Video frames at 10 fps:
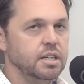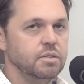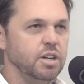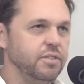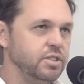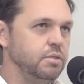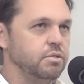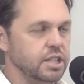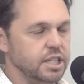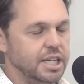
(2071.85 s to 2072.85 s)
We obviously were
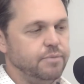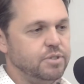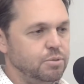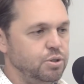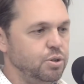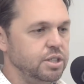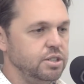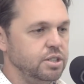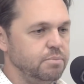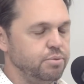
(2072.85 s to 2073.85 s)
really comfortable talking
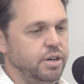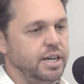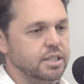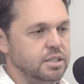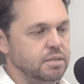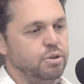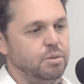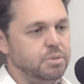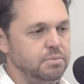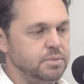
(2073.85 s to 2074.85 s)
to the product and the
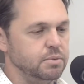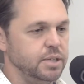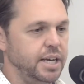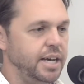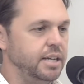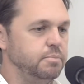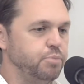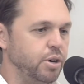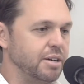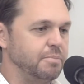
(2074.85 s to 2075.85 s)
problem, and we had
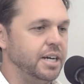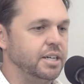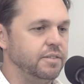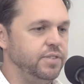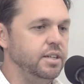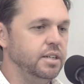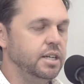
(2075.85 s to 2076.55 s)
product market fit.